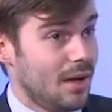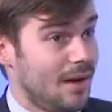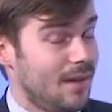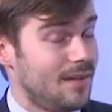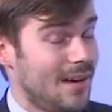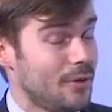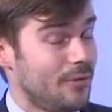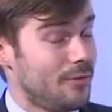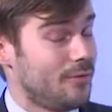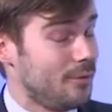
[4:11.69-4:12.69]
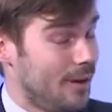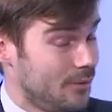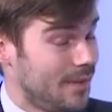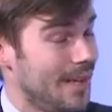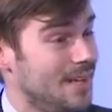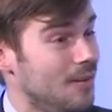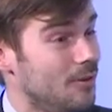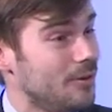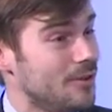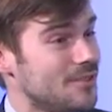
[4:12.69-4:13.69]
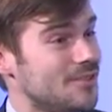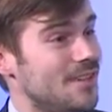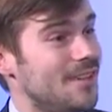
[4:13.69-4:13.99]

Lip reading: and out of the 380 lawyers